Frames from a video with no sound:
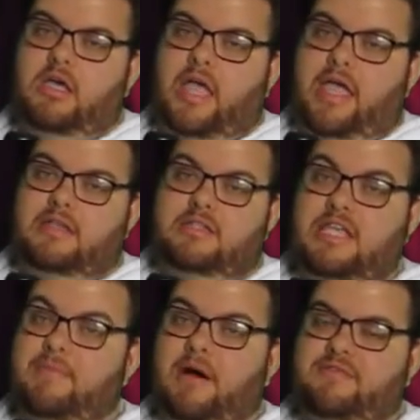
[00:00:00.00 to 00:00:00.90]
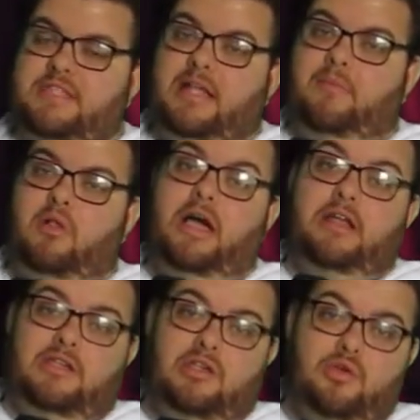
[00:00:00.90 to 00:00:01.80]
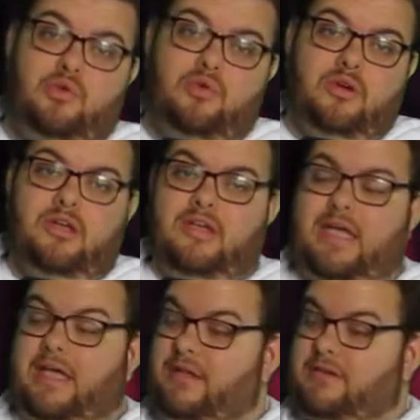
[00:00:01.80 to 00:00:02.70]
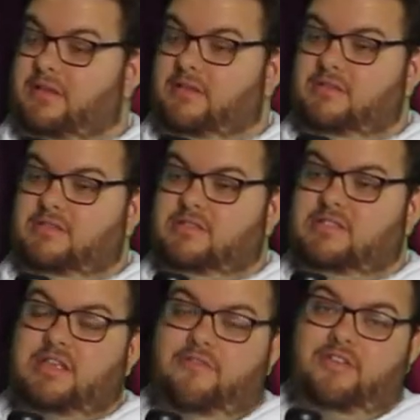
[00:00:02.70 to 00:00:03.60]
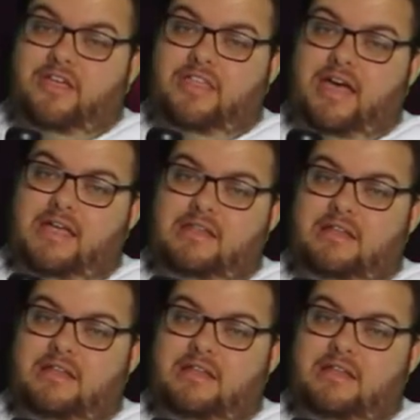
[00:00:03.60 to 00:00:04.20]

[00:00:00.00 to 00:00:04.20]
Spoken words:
and debuffs that apply to you and stuff like that.